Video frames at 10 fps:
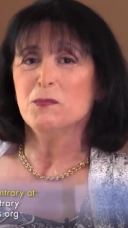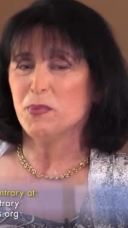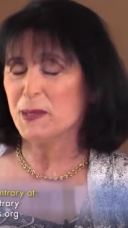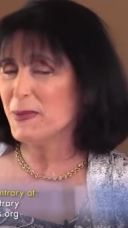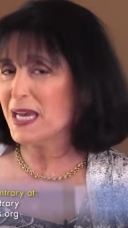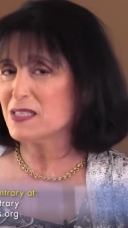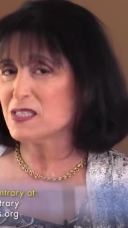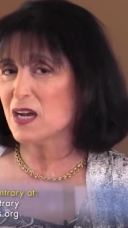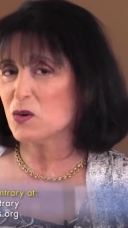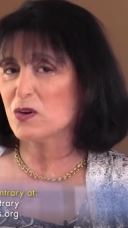
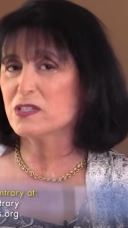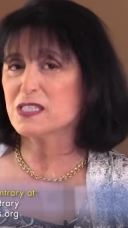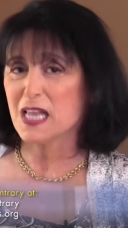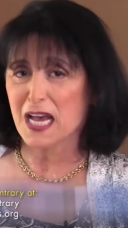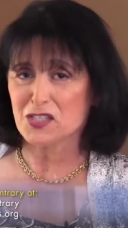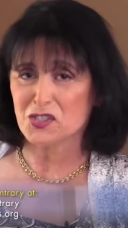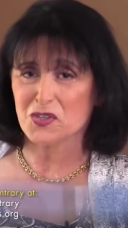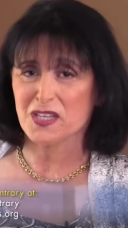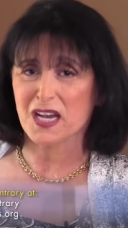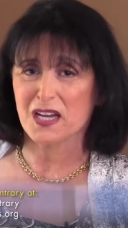pbs.org slash to
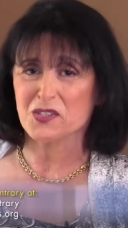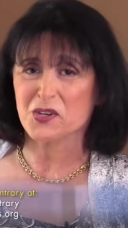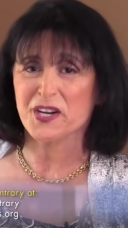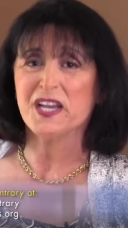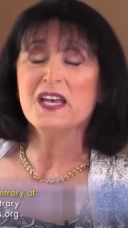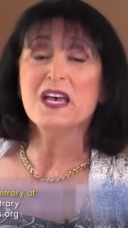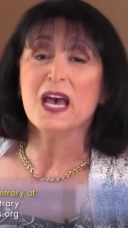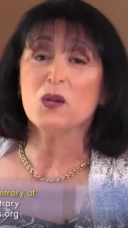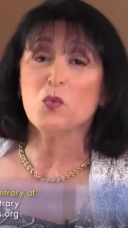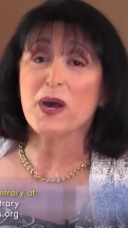the contrary.
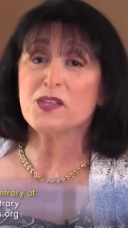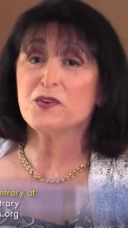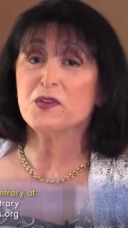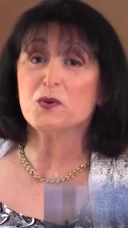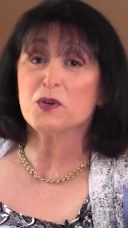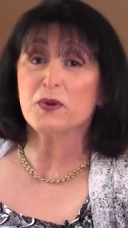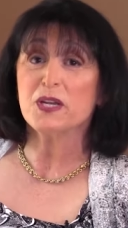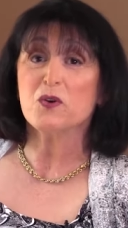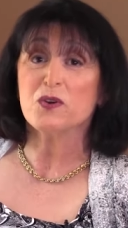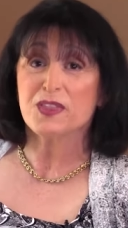And whether you agree
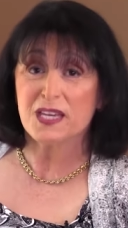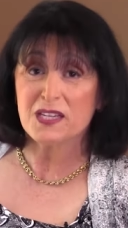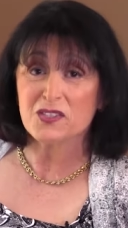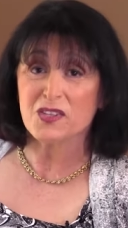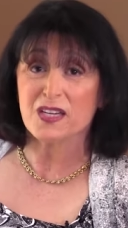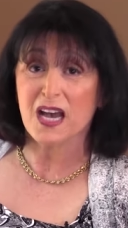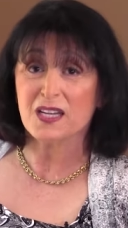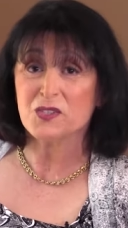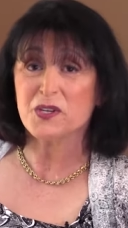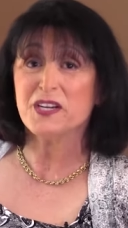or think to the
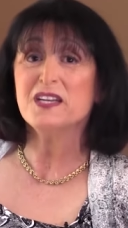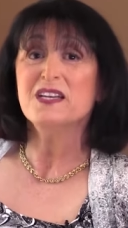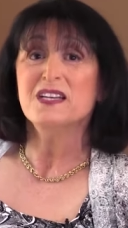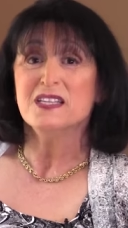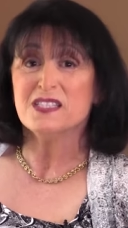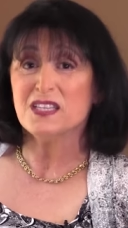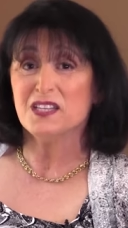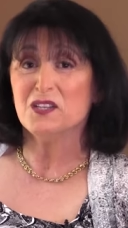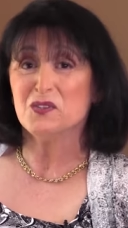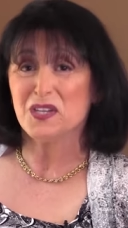contrary, see
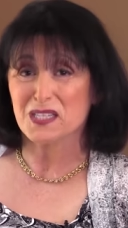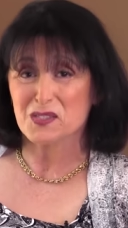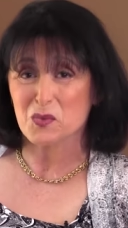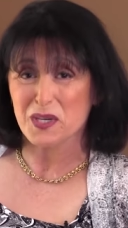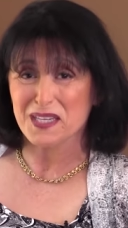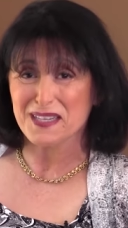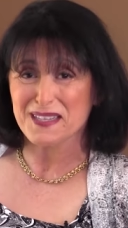you next week.